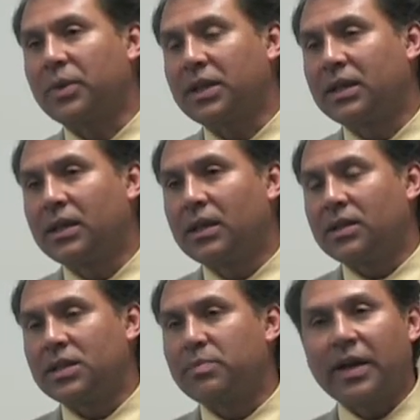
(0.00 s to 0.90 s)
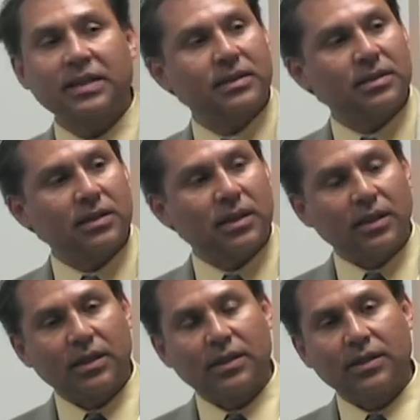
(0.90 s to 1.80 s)
But despite
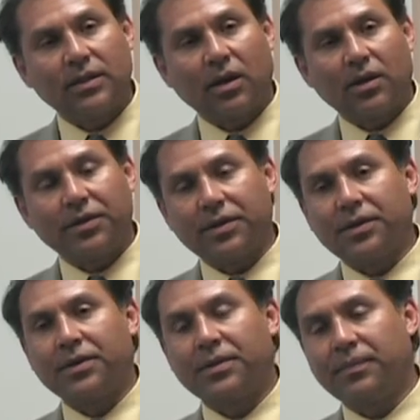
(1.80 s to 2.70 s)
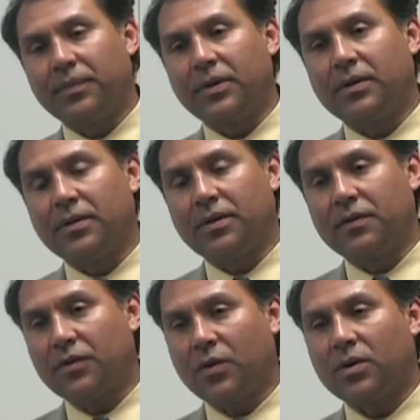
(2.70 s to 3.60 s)
uh, all the, the, the
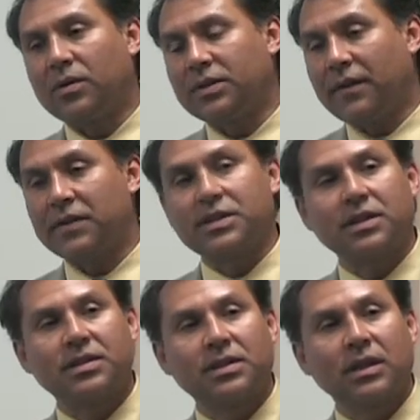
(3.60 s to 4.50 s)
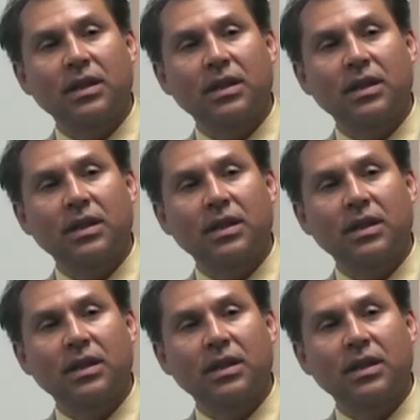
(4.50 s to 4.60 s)
fiscal deficits,